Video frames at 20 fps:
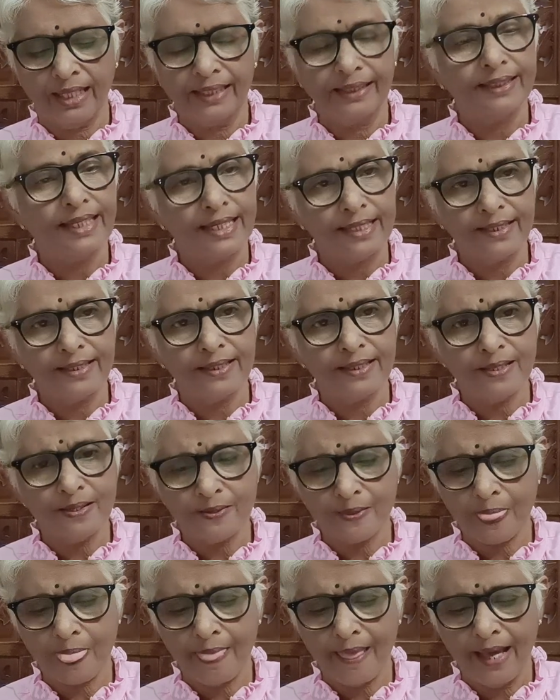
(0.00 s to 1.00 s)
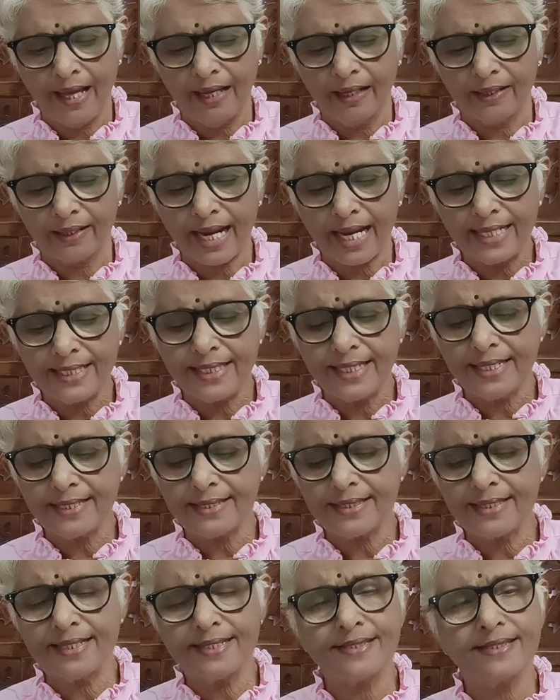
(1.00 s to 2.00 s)
That is,
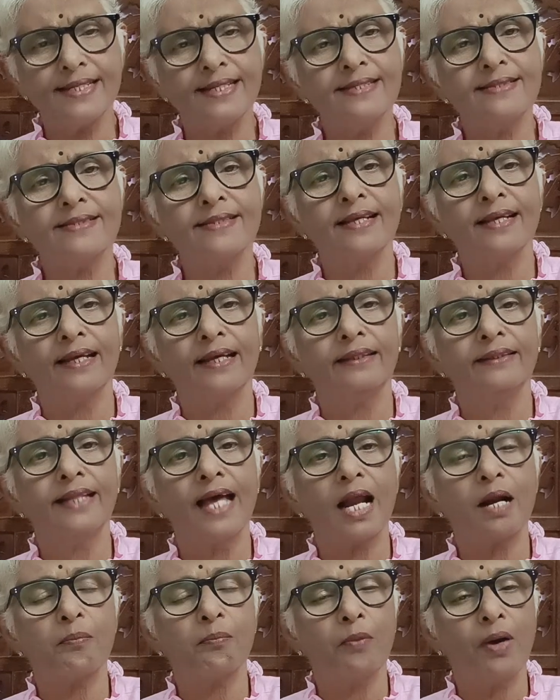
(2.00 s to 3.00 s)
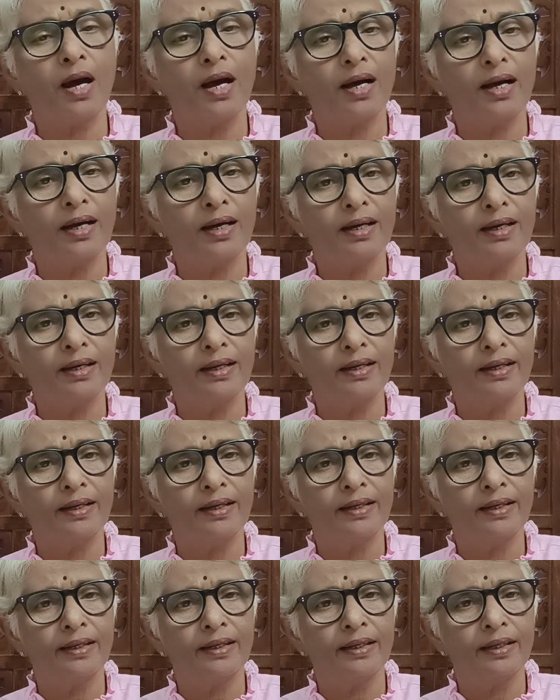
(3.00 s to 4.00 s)
righteousness is dharma.
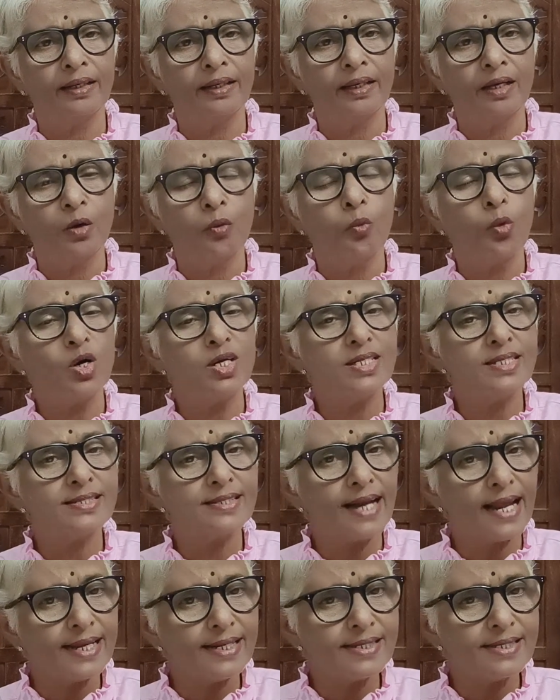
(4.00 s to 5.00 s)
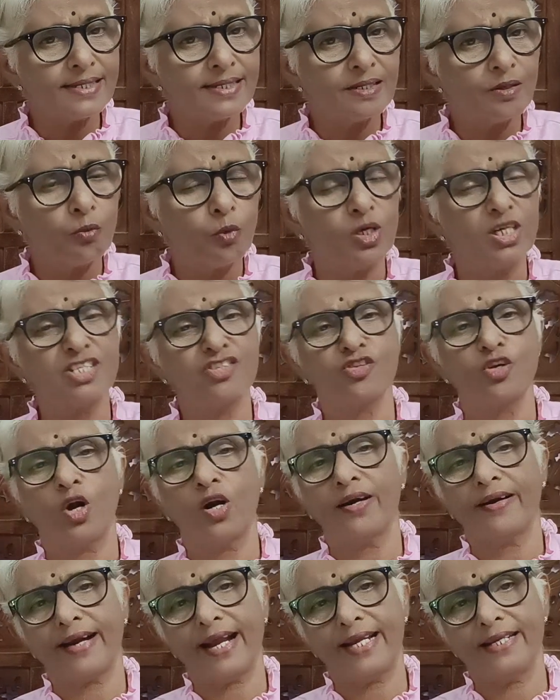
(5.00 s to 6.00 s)
What is right? What is
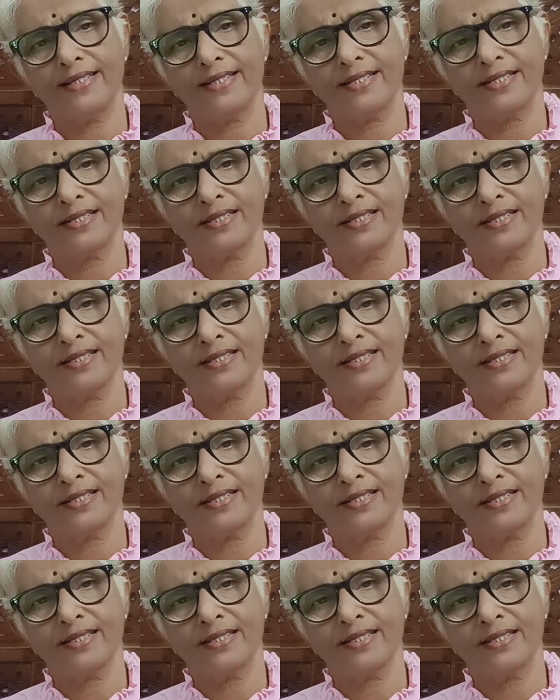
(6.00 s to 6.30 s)
not right?